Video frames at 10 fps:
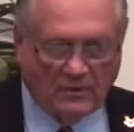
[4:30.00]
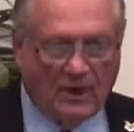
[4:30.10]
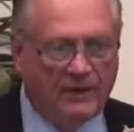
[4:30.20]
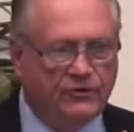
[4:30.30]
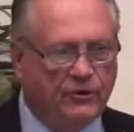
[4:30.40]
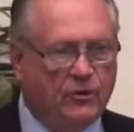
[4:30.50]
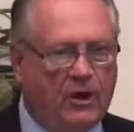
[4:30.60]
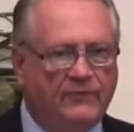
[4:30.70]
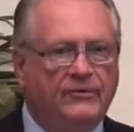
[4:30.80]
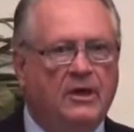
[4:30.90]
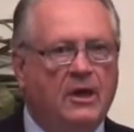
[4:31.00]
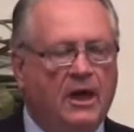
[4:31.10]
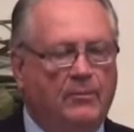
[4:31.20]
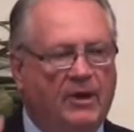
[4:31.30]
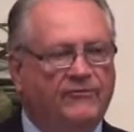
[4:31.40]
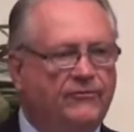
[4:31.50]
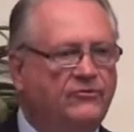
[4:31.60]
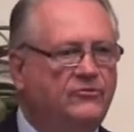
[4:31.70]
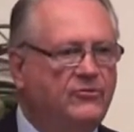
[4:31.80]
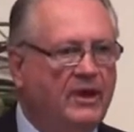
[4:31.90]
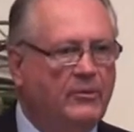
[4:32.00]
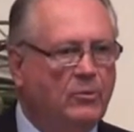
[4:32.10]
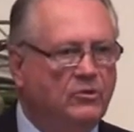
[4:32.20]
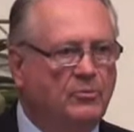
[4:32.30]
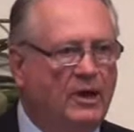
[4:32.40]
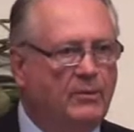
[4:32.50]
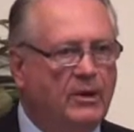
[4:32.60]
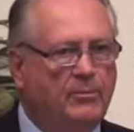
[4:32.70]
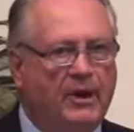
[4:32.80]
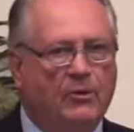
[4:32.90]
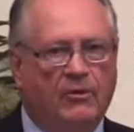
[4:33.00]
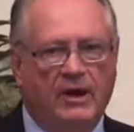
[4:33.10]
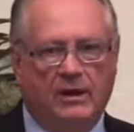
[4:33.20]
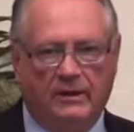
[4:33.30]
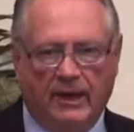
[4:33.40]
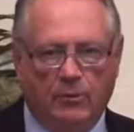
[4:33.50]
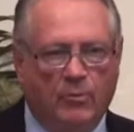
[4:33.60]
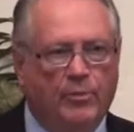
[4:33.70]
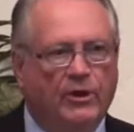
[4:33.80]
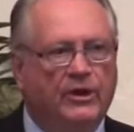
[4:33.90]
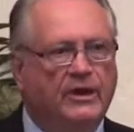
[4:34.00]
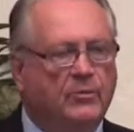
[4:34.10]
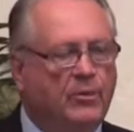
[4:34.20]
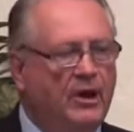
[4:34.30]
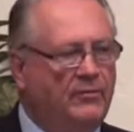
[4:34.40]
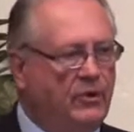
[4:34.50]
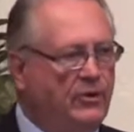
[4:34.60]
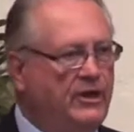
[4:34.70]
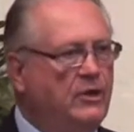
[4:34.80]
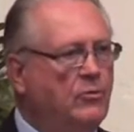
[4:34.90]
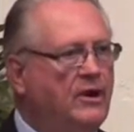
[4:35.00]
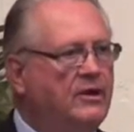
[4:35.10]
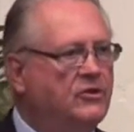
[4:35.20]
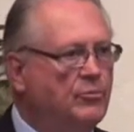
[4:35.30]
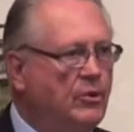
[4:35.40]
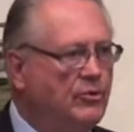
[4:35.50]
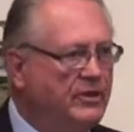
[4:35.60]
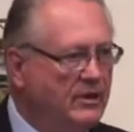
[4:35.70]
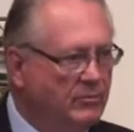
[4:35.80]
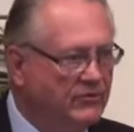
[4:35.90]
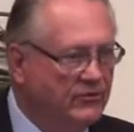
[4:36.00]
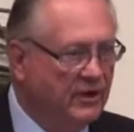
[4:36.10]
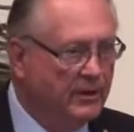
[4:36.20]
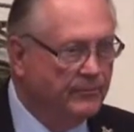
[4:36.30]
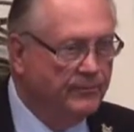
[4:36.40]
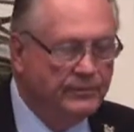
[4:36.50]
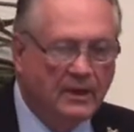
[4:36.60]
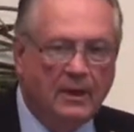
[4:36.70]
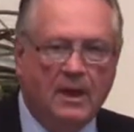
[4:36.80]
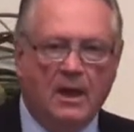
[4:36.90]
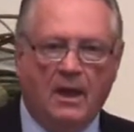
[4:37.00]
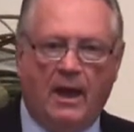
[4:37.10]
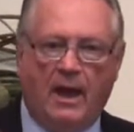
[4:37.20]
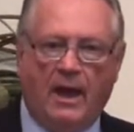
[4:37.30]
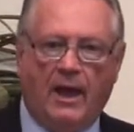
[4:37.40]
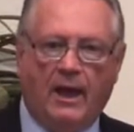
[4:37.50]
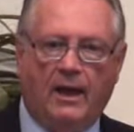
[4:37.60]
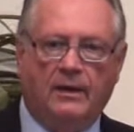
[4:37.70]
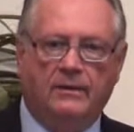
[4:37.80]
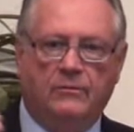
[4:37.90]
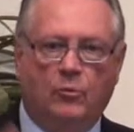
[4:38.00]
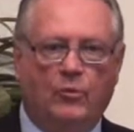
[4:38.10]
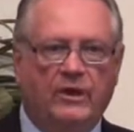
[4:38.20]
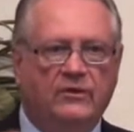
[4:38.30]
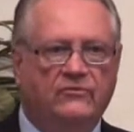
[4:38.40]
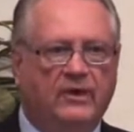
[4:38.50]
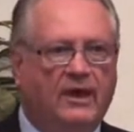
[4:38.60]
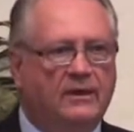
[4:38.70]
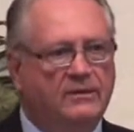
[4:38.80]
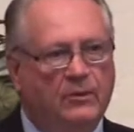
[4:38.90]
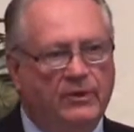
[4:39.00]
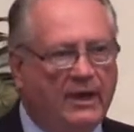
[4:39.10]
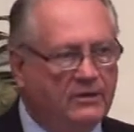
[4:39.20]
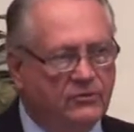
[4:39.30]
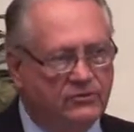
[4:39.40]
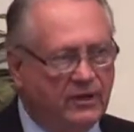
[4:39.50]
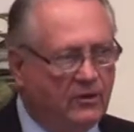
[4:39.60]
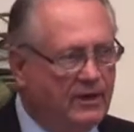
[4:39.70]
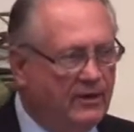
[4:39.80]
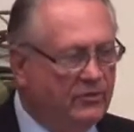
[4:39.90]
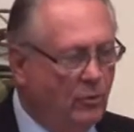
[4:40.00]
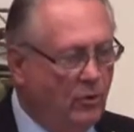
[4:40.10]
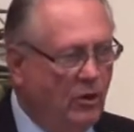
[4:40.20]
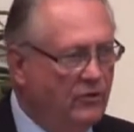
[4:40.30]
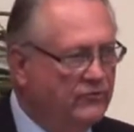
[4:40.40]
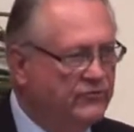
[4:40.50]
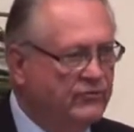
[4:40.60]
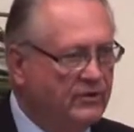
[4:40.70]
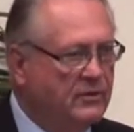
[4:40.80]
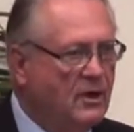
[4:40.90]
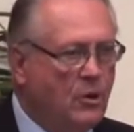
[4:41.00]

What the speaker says: and took off. And my first assignment was Manama, Bahrain. They were building a bomb. They were getting ready to blow the embassy up. And we decided that we had to tear down the walls and